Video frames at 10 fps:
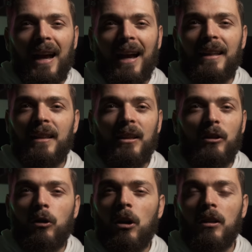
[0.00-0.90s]
and
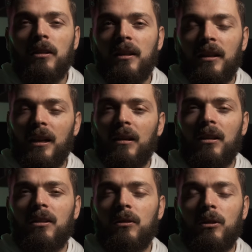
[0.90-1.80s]
you can't,
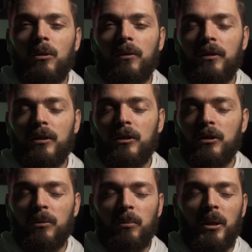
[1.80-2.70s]
I don't know if it's
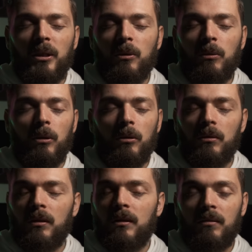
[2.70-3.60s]
just me or
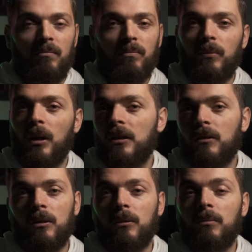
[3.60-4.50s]
I
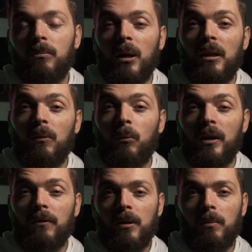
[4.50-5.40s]
don't know, but
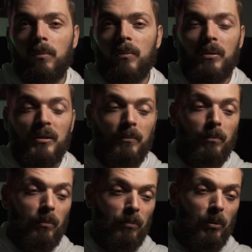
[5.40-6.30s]
whenever I
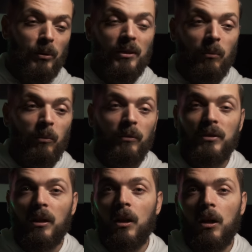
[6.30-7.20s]
put someone with
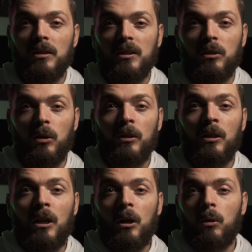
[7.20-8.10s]
sunglasses on
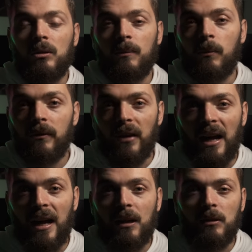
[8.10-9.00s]
or someone with a
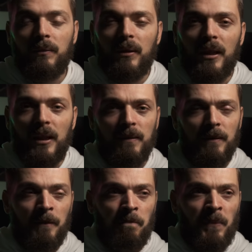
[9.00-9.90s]
hat or something like that,
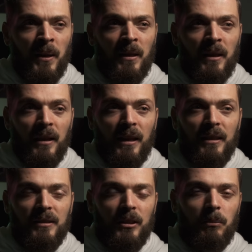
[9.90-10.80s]

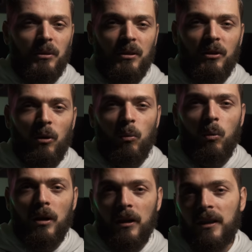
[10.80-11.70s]
it seems to not
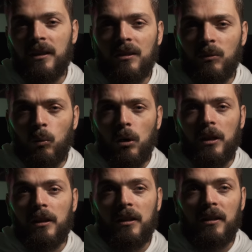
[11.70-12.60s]
work. It doesn't
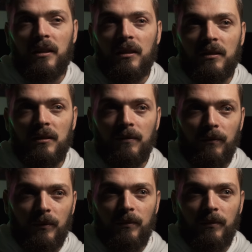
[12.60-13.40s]
work. It doesn't